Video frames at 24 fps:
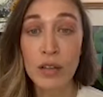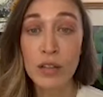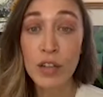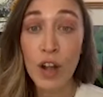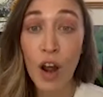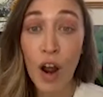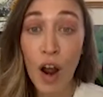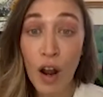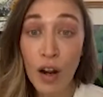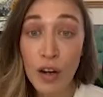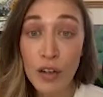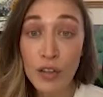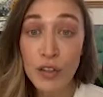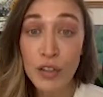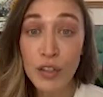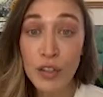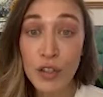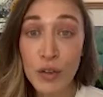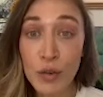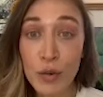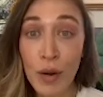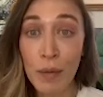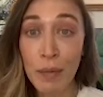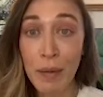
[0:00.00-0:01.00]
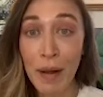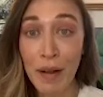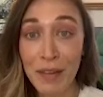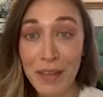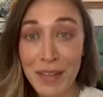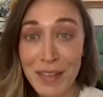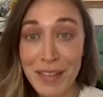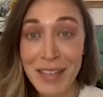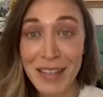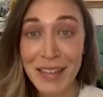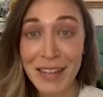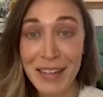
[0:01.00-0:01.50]
Talk to a
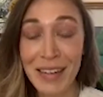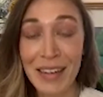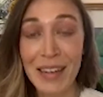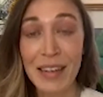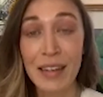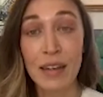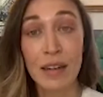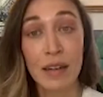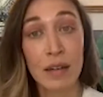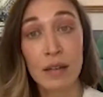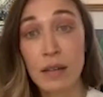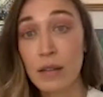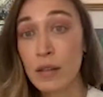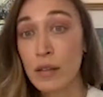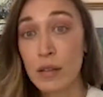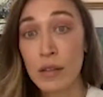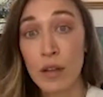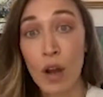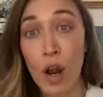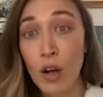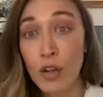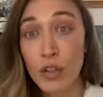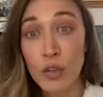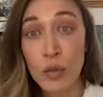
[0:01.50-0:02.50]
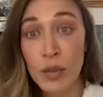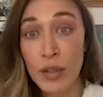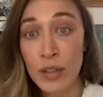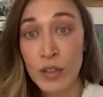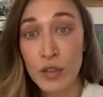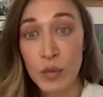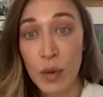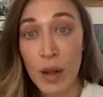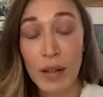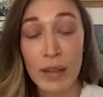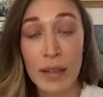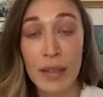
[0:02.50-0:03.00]
Palestinian. Talk to an
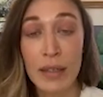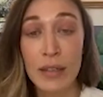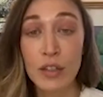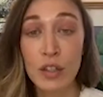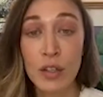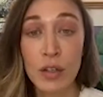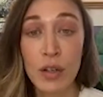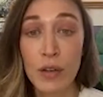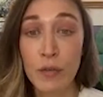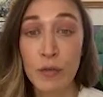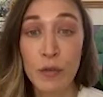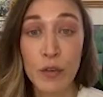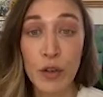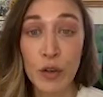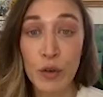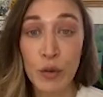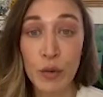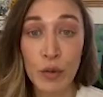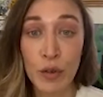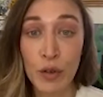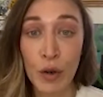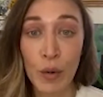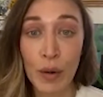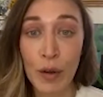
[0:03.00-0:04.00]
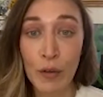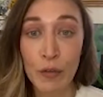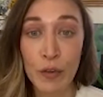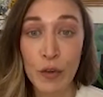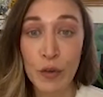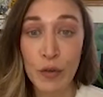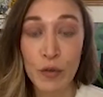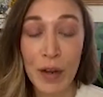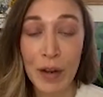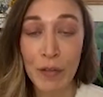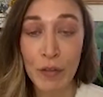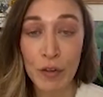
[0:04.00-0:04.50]
Israeli if
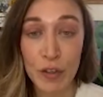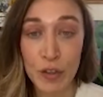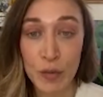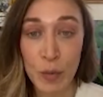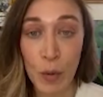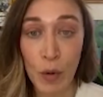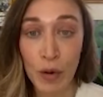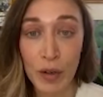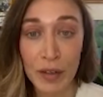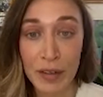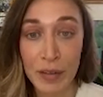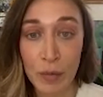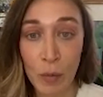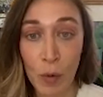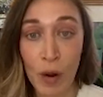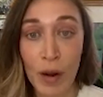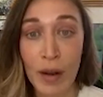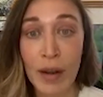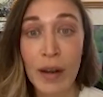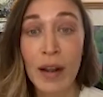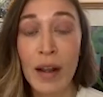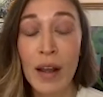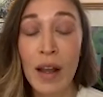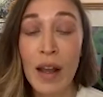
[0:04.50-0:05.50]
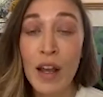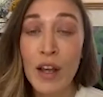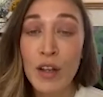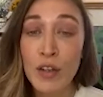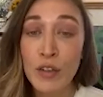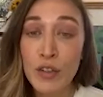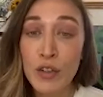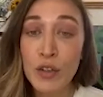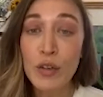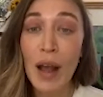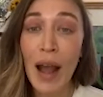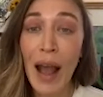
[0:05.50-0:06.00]
you've never spoken to one.
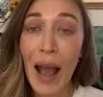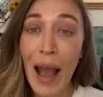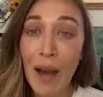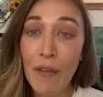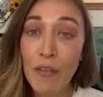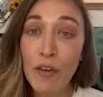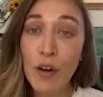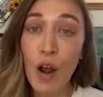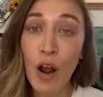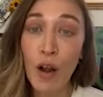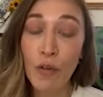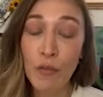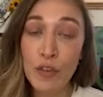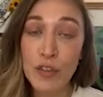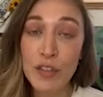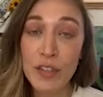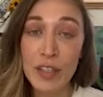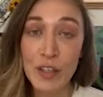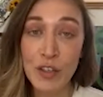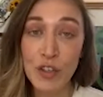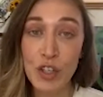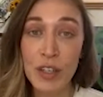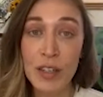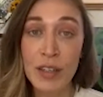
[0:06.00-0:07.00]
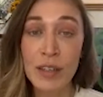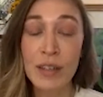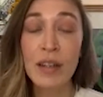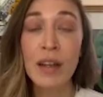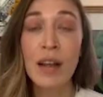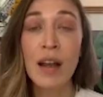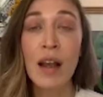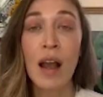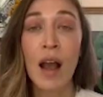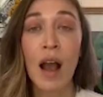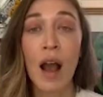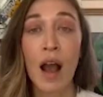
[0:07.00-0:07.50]
To have a conversation,
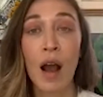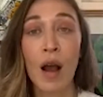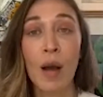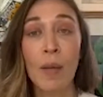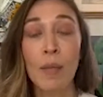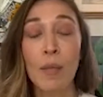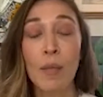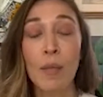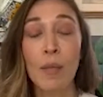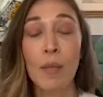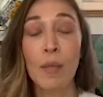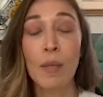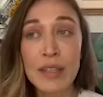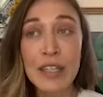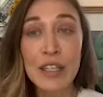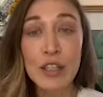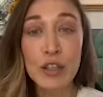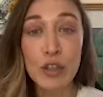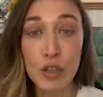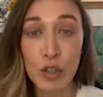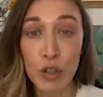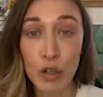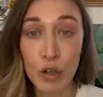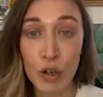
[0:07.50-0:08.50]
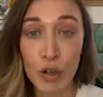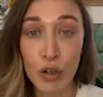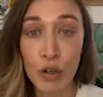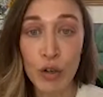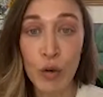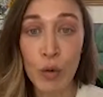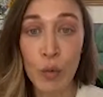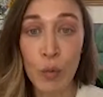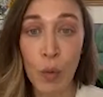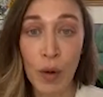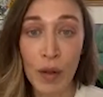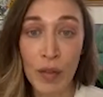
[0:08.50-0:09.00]
really learn
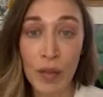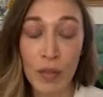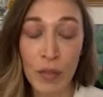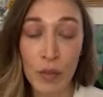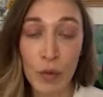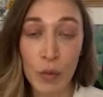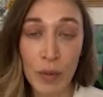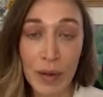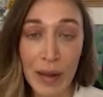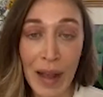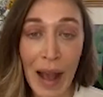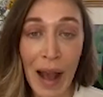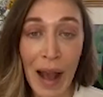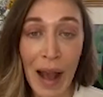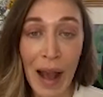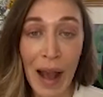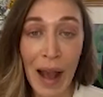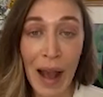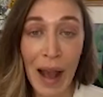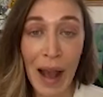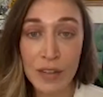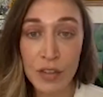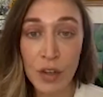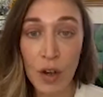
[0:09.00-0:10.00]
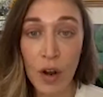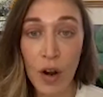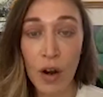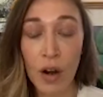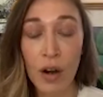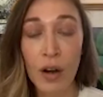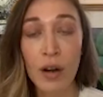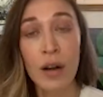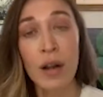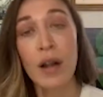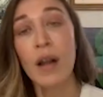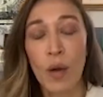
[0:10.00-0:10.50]
what the realities
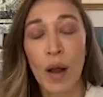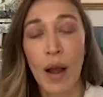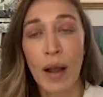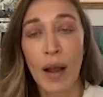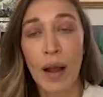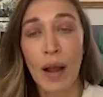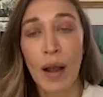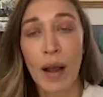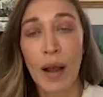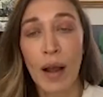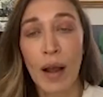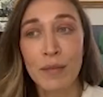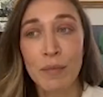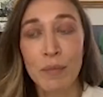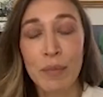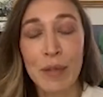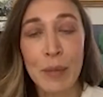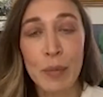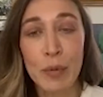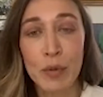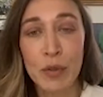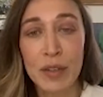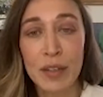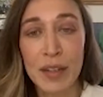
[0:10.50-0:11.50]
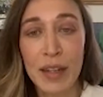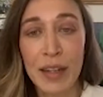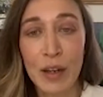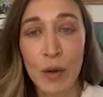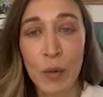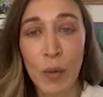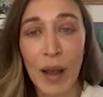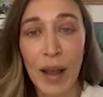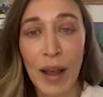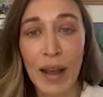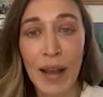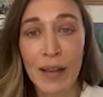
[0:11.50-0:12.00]
are. I want people to take
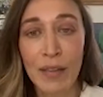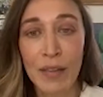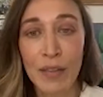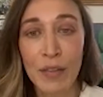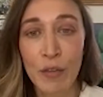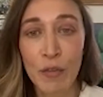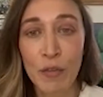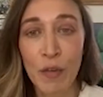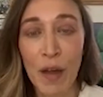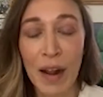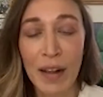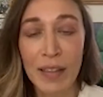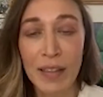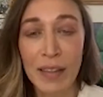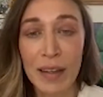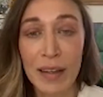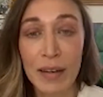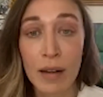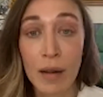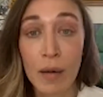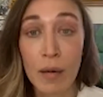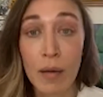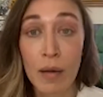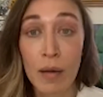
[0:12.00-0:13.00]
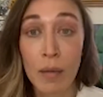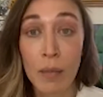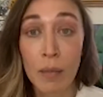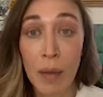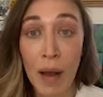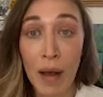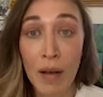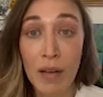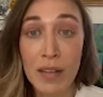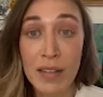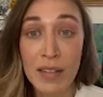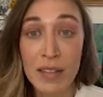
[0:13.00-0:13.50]
away the fact that
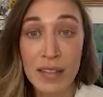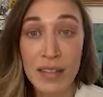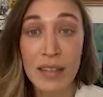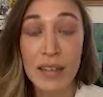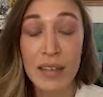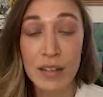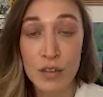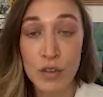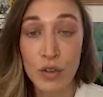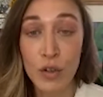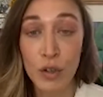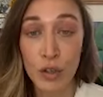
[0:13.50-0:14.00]
Palestinians are